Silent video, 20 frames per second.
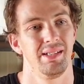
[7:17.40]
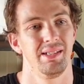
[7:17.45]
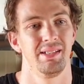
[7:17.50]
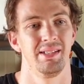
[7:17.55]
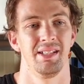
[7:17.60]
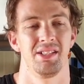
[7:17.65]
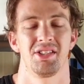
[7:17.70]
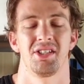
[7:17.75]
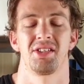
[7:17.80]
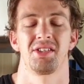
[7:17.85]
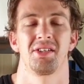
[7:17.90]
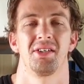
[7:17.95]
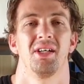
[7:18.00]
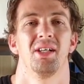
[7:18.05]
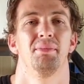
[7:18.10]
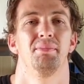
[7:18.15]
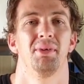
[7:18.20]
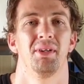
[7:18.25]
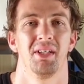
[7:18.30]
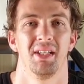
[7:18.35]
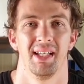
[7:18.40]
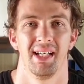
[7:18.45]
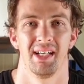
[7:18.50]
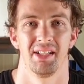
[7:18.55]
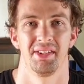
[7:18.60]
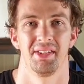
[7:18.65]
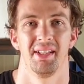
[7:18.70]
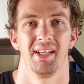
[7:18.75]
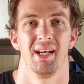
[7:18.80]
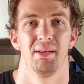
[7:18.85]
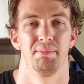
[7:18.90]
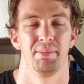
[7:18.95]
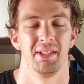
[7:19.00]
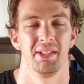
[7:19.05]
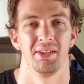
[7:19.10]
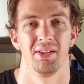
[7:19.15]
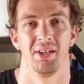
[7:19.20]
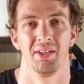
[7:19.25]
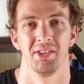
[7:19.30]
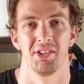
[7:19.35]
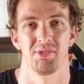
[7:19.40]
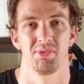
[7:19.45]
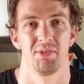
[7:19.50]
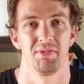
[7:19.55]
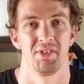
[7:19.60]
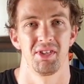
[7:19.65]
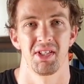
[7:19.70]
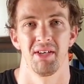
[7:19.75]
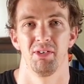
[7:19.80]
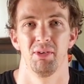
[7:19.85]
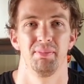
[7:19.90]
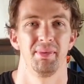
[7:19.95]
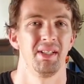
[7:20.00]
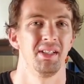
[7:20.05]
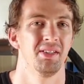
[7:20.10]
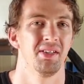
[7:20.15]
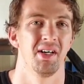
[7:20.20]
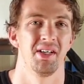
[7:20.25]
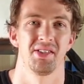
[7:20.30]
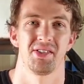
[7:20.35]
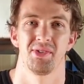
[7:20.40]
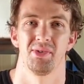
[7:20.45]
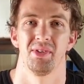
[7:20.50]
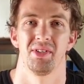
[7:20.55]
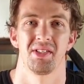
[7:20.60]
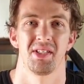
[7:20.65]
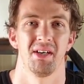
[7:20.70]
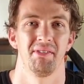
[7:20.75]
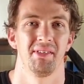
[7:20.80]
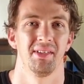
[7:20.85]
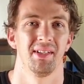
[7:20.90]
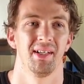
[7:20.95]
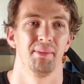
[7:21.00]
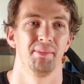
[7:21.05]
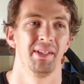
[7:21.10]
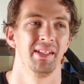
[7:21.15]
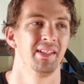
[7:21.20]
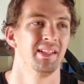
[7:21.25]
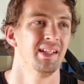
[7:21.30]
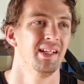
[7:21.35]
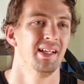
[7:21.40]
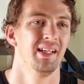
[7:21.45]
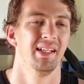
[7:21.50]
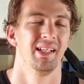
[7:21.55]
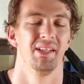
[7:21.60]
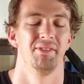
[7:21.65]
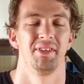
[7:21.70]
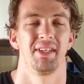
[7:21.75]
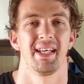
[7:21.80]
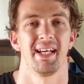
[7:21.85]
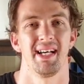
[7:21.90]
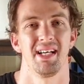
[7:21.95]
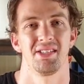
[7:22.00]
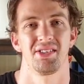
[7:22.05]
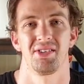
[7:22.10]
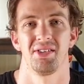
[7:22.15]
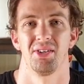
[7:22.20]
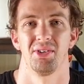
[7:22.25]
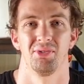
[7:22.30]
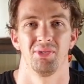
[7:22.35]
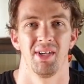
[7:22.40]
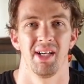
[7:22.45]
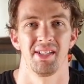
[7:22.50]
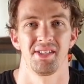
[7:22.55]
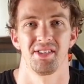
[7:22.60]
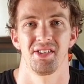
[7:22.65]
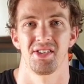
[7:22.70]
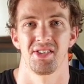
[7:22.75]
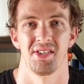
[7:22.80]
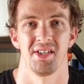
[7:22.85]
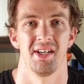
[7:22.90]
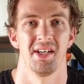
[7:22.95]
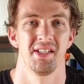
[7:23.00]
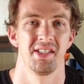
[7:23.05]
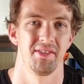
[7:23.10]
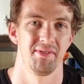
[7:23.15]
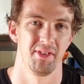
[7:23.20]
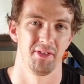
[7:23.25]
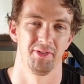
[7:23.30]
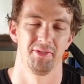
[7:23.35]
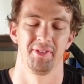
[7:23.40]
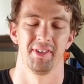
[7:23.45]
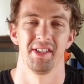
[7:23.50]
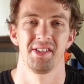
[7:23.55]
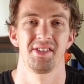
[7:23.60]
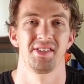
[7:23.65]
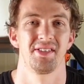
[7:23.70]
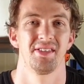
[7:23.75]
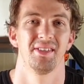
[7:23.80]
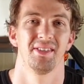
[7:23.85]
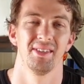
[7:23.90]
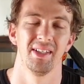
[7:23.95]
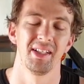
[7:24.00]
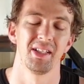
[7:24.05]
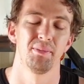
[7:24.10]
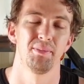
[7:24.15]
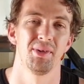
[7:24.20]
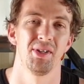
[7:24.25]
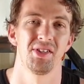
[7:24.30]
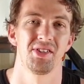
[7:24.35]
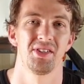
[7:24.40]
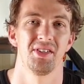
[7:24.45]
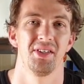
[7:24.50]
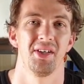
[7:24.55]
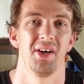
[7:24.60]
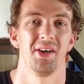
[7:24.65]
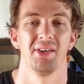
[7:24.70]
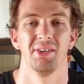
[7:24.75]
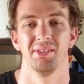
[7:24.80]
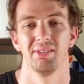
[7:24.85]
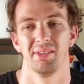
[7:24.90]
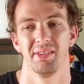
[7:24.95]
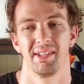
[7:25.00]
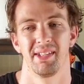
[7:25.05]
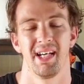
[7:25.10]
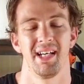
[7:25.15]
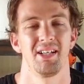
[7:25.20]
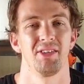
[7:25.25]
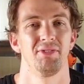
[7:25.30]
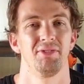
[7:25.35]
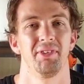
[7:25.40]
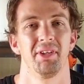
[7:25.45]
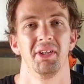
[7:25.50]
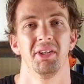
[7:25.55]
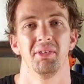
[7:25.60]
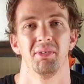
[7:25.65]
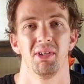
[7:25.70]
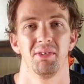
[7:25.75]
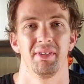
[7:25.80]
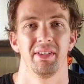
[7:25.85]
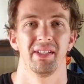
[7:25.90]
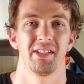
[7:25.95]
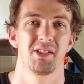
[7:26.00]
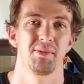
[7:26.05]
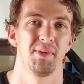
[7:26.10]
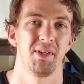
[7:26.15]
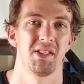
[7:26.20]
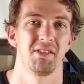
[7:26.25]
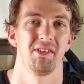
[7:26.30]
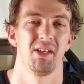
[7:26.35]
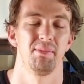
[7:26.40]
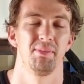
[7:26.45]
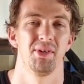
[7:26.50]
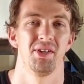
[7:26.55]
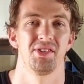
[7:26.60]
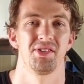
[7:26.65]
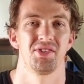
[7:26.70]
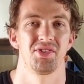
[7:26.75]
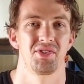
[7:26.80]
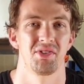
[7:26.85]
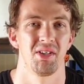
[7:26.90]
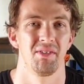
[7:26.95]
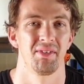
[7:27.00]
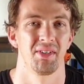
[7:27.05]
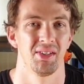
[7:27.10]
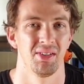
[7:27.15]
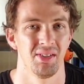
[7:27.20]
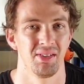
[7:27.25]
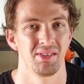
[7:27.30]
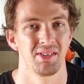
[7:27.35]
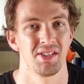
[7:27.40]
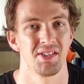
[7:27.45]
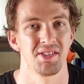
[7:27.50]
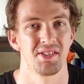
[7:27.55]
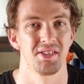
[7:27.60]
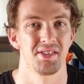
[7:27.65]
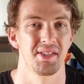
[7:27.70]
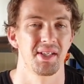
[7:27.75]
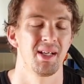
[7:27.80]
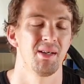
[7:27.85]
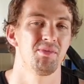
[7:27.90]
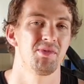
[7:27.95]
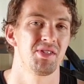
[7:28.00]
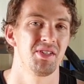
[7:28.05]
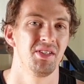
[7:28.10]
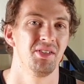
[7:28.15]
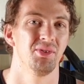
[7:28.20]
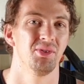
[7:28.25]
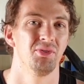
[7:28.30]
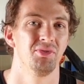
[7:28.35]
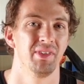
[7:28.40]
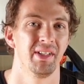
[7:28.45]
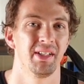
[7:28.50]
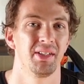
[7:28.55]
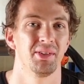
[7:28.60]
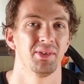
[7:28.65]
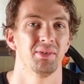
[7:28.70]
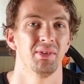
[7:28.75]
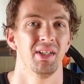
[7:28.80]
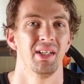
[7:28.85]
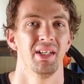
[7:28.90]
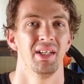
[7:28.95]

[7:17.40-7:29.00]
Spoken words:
You just got to put it out there and be honest with each other. Be nice to each other. I mean, if your car's got rust the size of your fist, let the person know. Take a photo of it, especially if that person's driving a long distance to come see your vehicle.